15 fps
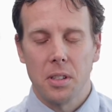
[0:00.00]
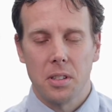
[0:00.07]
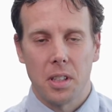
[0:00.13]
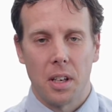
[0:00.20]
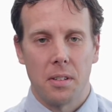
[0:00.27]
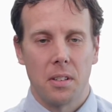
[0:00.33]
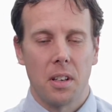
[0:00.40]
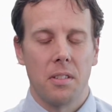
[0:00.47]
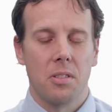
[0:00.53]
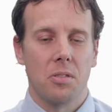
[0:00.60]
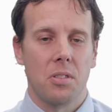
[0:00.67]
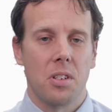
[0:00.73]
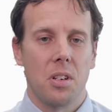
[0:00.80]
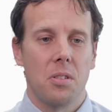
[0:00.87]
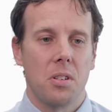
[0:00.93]
so
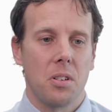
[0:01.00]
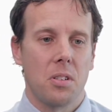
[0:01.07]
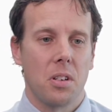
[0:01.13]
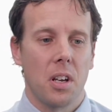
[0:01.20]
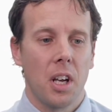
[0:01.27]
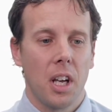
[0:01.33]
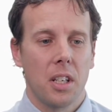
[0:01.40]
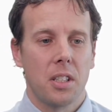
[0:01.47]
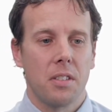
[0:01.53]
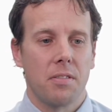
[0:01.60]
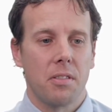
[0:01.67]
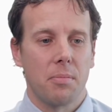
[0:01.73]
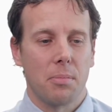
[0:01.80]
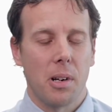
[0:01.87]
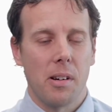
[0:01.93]
introduce you to
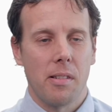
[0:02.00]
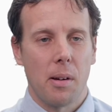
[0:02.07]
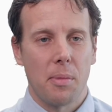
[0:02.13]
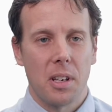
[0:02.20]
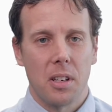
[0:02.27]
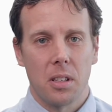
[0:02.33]
different programming